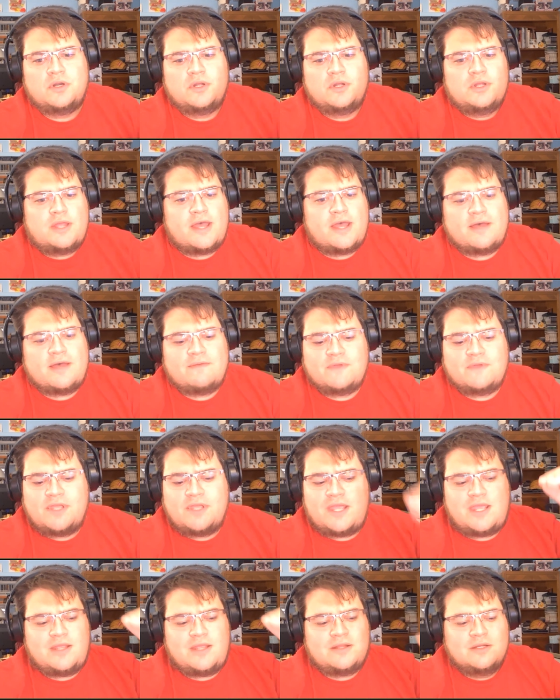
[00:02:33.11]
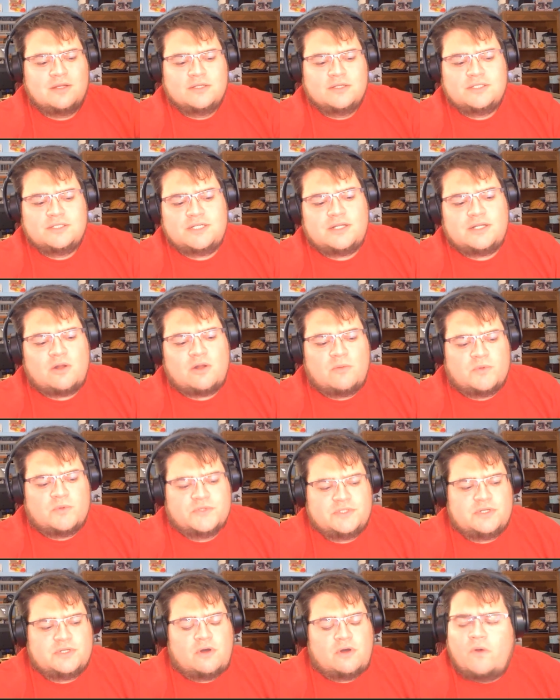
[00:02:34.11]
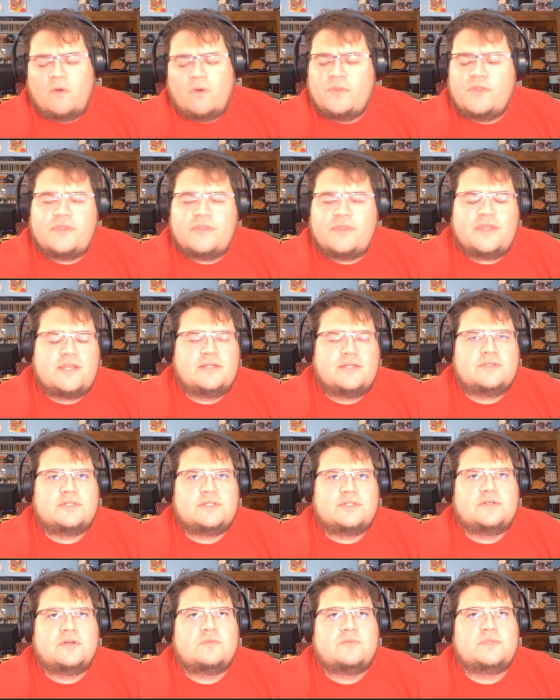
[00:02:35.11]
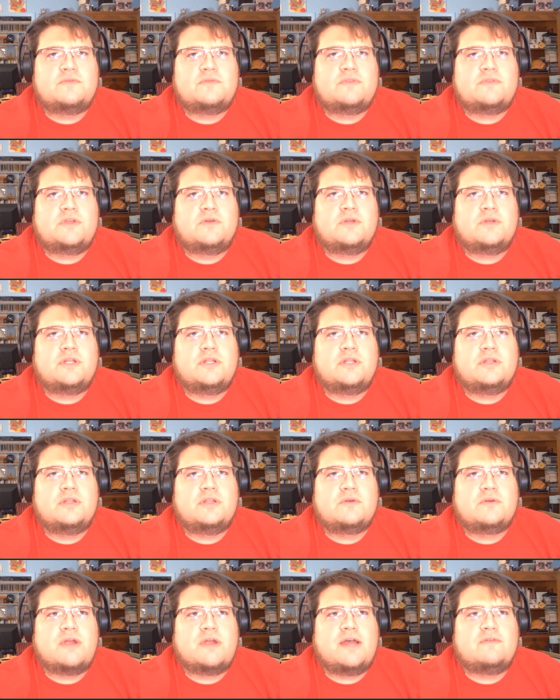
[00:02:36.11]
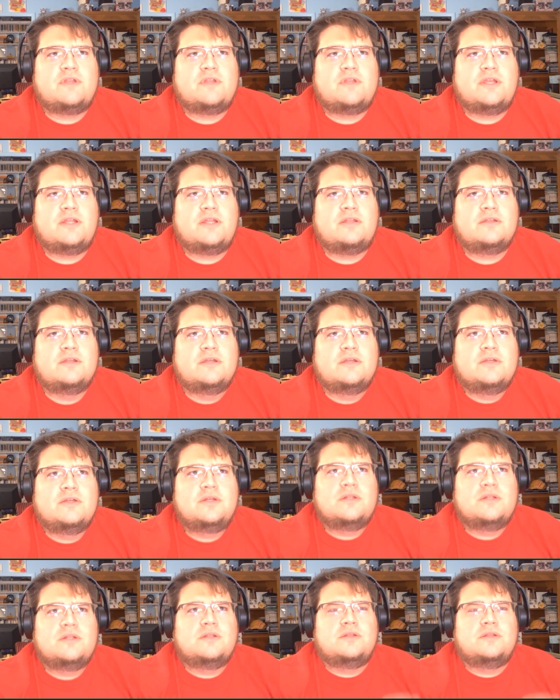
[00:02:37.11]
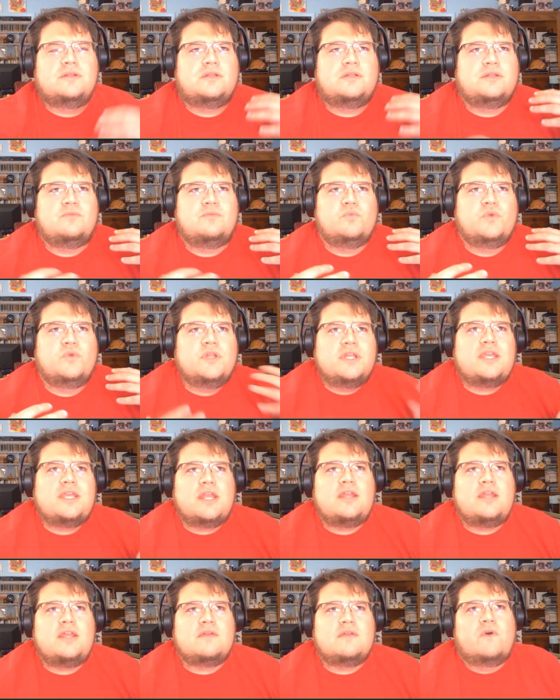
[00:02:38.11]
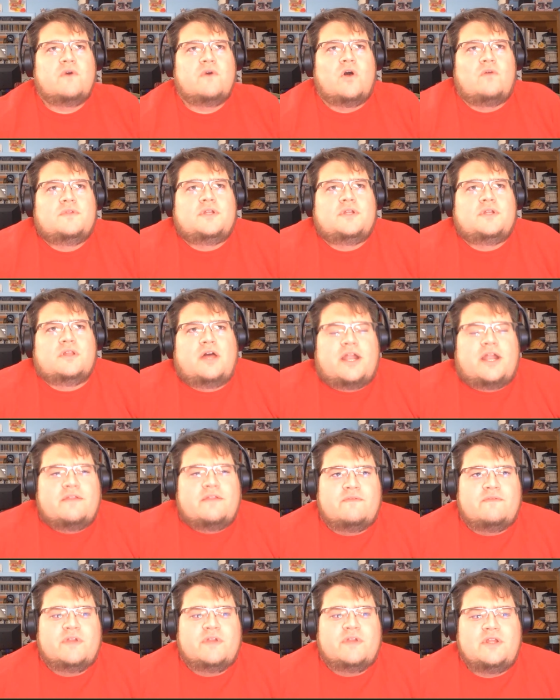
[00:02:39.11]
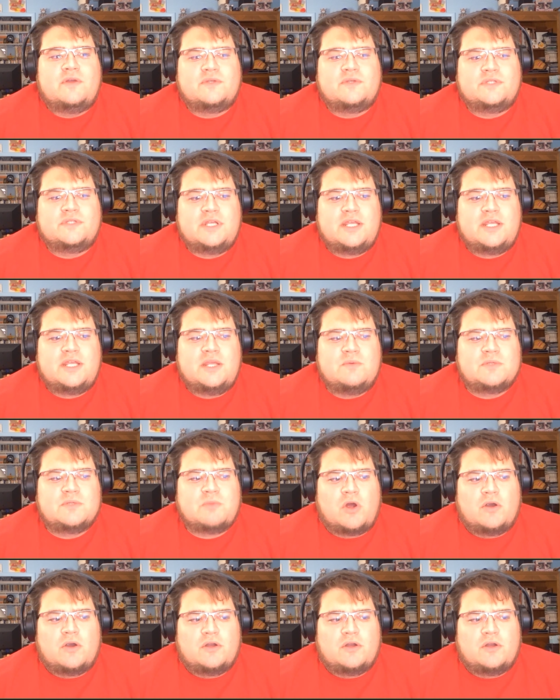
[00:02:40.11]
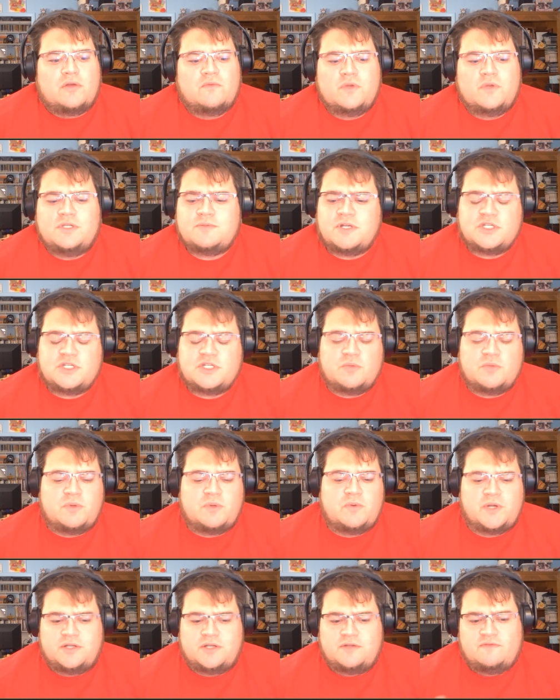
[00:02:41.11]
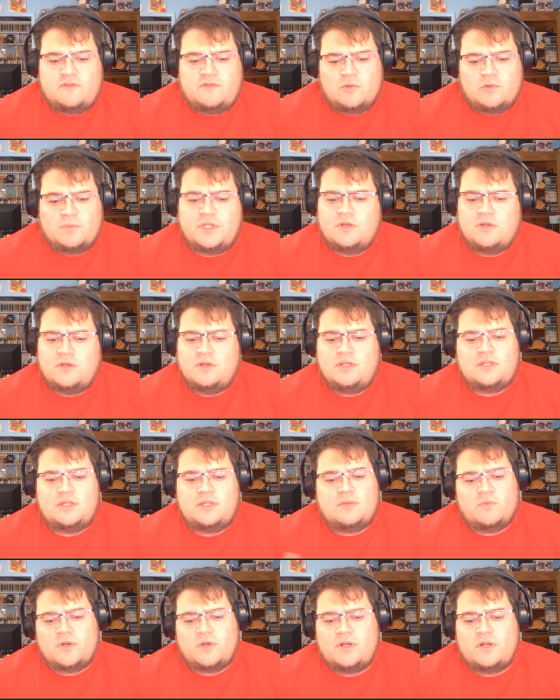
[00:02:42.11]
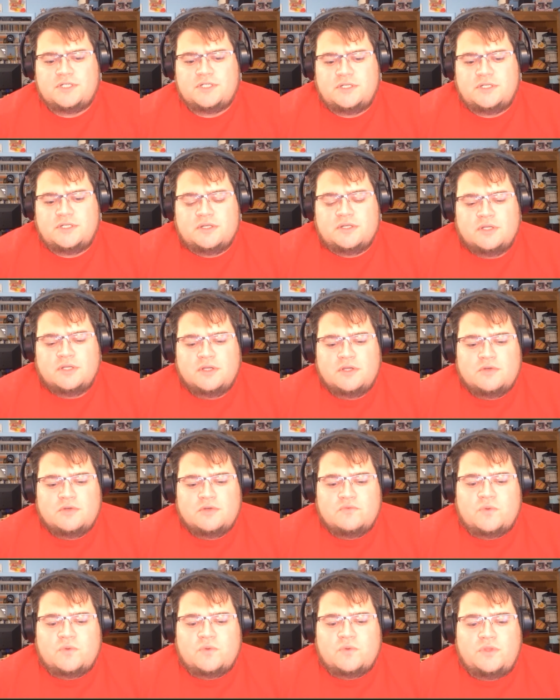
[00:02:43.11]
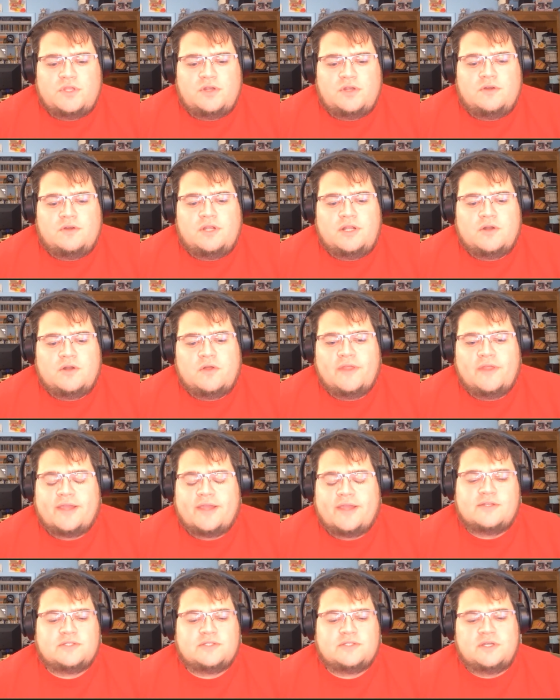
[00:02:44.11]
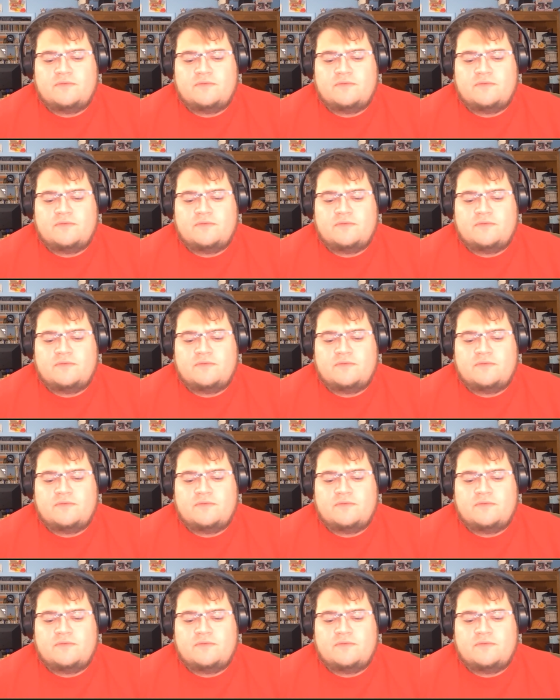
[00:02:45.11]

advocate, did almost all the things in terms of theory crafting, and really getting involved in a lot of the videos that he was part of, and especially when he went on to film theory, then went on to food theory and all that kind of stuff.